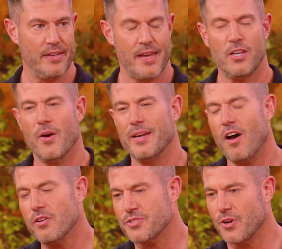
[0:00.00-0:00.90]
and yeah. you know, and
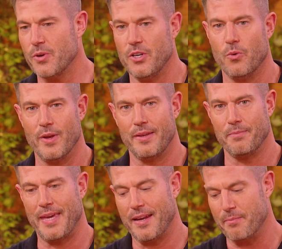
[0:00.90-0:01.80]
also you know,
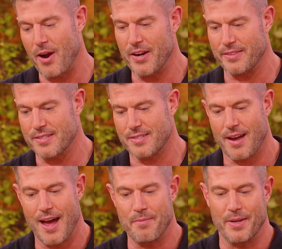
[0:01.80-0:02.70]
getting married at this
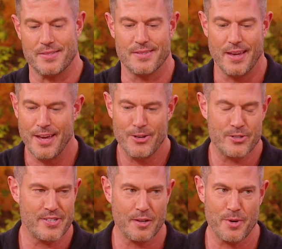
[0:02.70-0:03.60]
time, it's you're
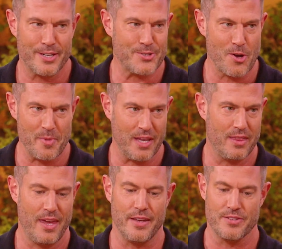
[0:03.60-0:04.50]
celebrating so many
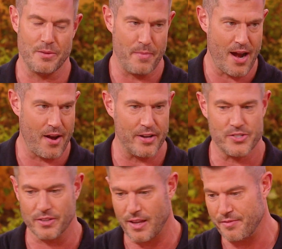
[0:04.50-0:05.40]
things: the
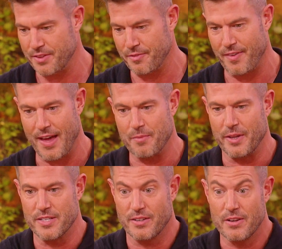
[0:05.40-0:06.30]
marriage, the love, and the
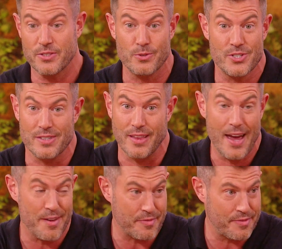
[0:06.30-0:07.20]
families, and also just
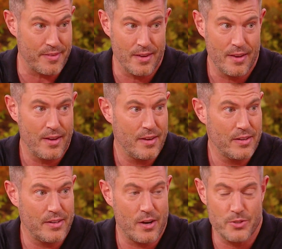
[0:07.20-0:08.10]
life. Yeah.
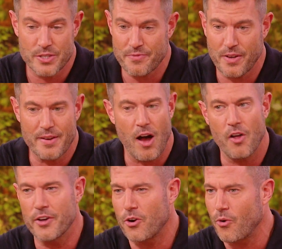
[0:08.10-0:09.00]
You know, just, just
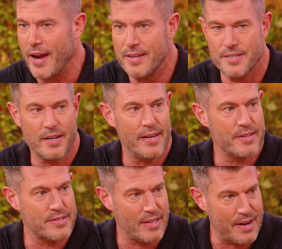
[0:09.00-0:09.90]
all the craziness
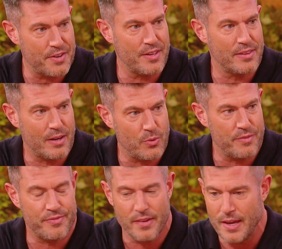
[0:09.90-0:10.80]
life, and everything really, that we
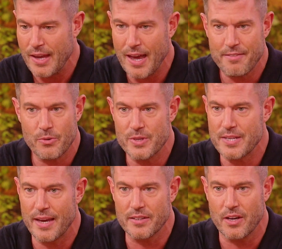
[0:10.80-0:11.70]
all of us, everyone's
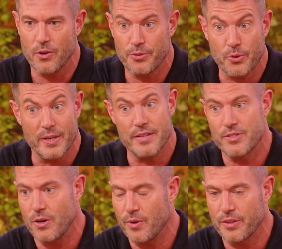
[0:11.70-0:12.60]
yeah. had to go through and
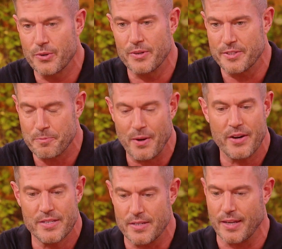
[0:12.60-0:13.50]
is going through and
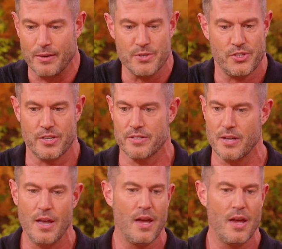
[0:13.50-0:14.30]
experiencing. It was just